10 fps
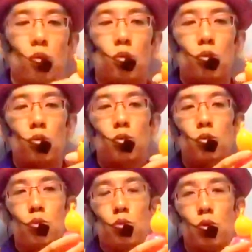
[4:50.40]
Ooh.
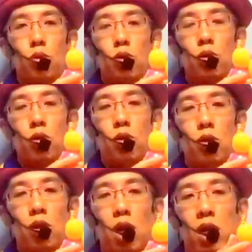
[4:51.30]

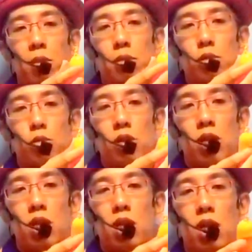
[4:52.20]
Now I'm going to squeeze
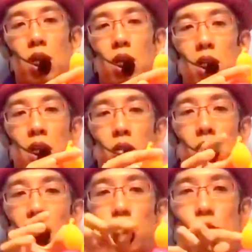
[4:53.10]
it. Can you
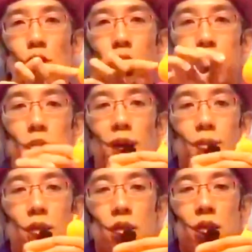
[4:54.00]
see how soft this
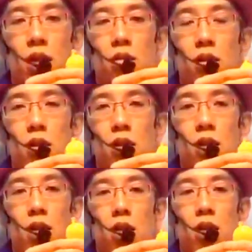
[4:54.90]
bubble is now?
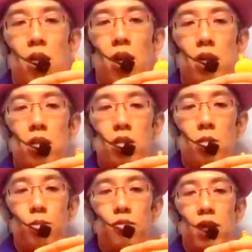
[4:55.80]
Right, this is
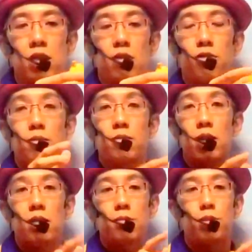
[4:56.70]
going to prevent it from
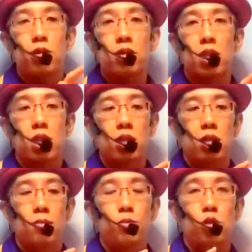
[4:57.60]
bursting.
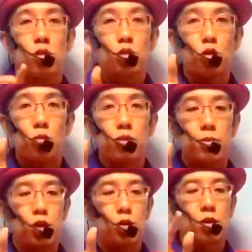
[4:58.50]
too
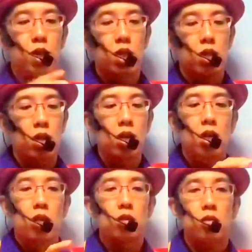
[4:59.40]
prematurely. Okay,
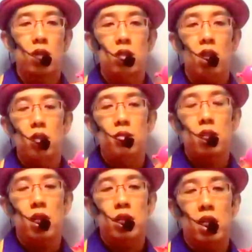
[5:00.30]
so you can see that
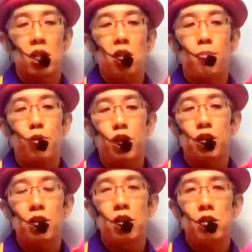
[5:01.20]
there's a lot of
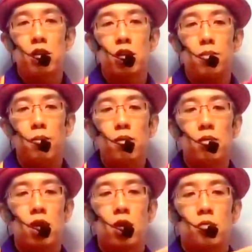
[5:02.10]
pressure here in this bubble.